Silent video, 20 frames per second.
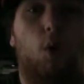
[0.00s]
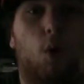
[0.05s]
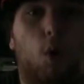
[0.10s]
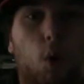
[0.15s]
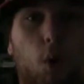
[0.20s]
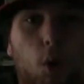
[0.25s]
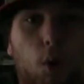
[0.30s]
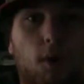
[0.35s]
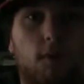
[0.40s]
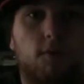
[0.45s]

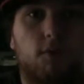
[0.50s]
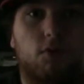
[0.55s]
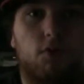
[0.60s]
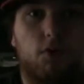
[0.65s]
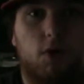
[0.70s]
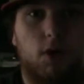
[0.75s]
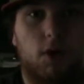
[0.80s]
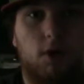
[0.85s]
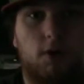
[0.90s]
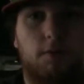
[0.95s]

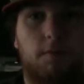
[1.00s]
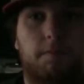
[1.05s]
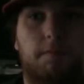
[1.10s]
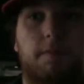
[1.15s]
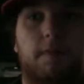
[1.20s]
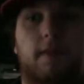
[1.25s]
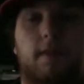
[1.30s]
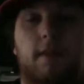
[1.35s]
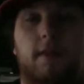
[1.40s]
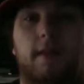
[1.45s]
Overall,
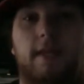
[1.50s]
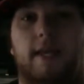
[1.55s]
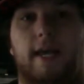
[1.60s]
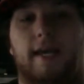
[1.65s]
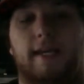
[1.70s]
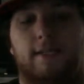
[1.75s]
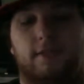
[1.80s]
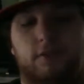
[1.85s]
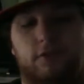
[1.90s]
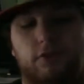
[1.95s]

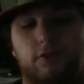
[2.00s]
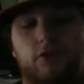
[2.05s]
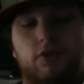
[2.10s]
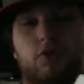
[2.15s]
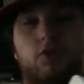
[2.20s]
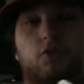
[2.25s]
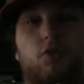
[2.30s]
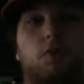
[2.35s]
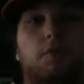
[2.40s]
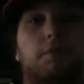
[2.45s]
the Asus
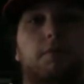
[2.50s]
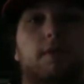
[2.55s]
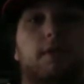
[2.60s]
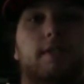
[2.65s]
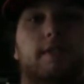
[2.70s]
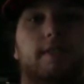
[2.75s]
Chromebook